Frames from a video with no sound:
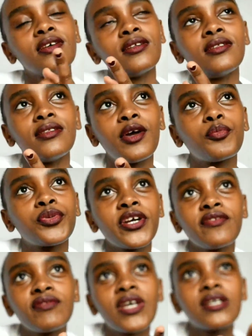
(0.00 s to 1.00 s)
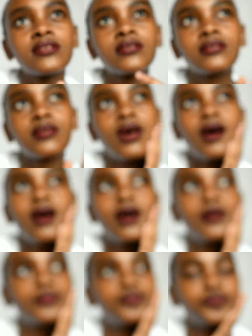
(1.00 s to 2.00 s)
in the previous
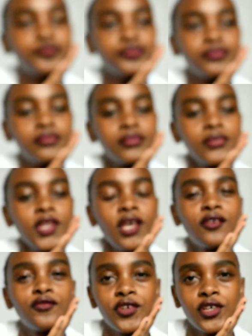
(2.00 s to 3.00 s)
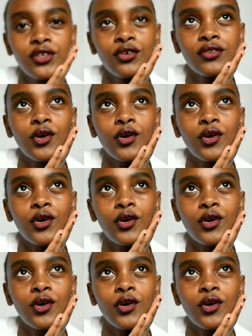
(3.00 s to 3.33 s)
video,